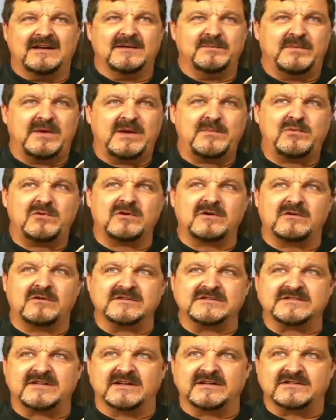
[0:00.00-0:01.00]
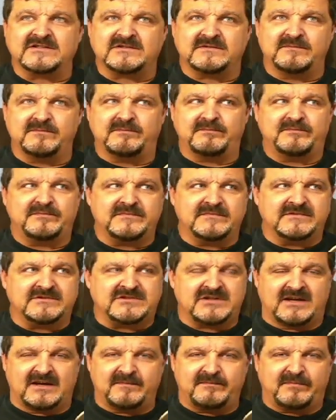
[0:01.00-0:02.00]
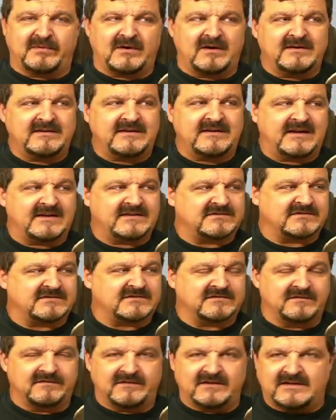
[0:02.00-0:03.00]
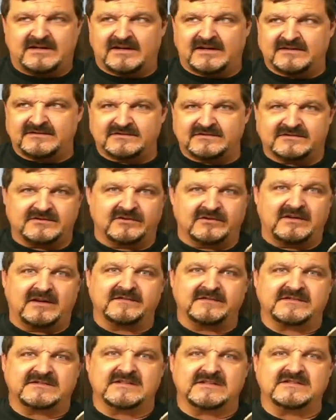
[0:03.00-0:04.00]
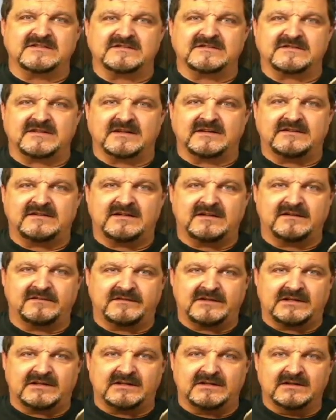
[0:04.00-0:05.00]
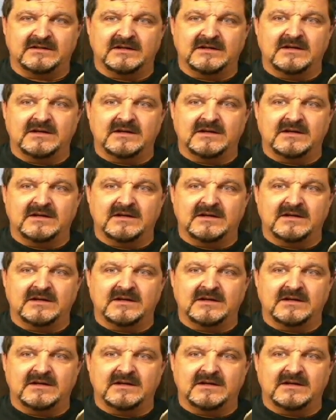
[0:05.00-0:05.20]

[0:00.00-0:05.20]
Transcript: People are always like, Jack, podcasters and vidcasters don't have seasons like TV.